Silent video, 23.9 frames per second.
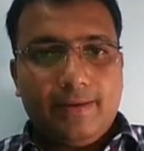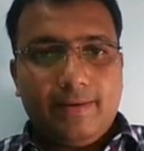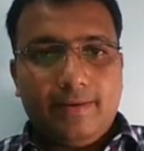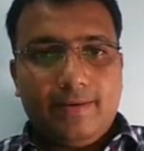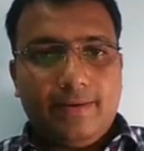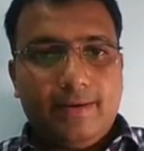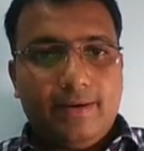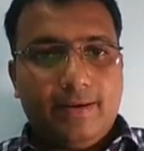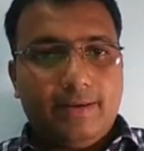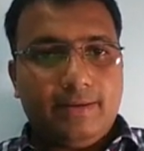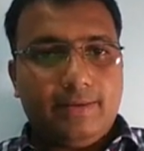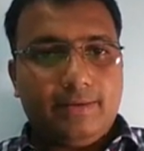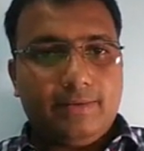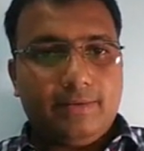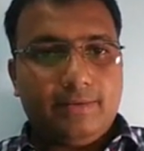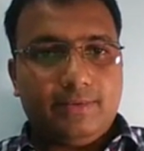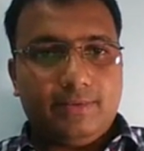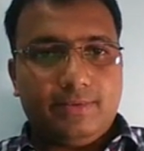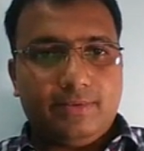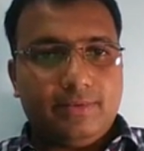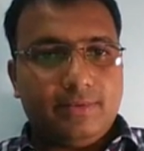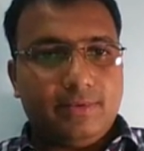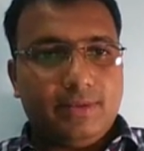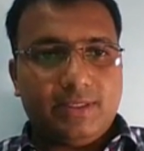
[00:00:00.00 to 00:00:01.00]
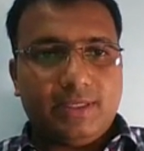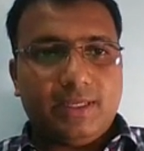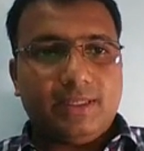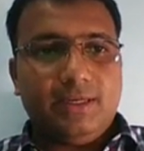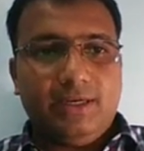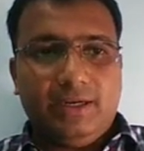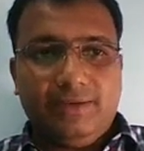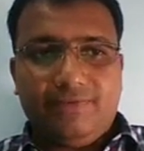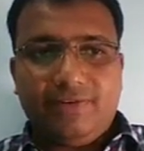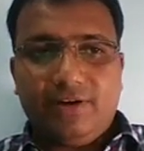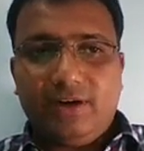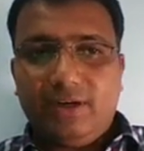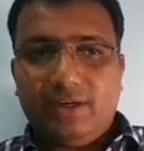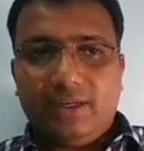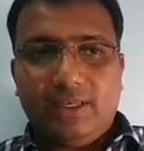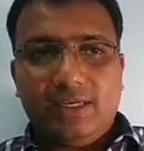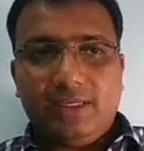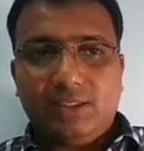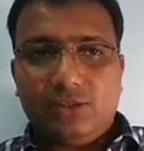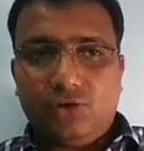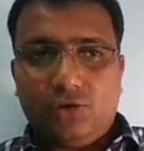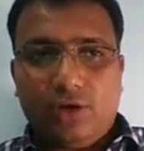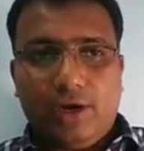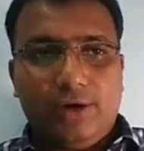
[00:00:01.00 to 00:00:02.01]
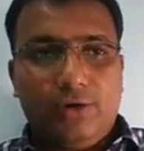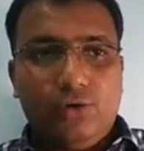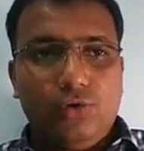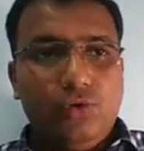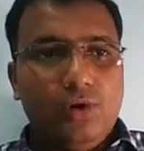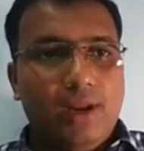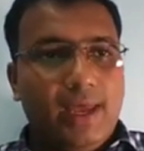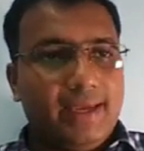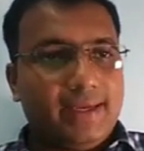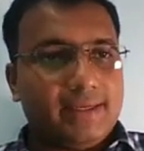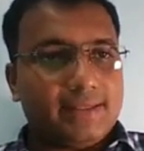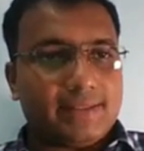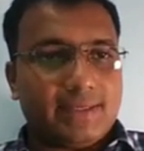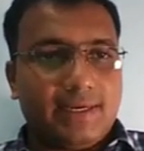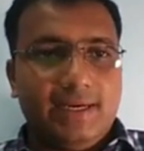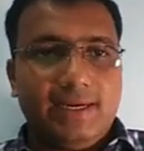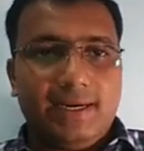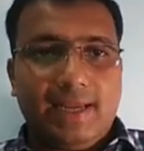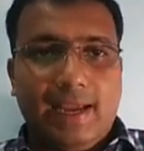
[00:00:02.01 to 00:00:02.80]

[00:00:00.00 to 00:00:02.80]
And these are the different things you can do, like screen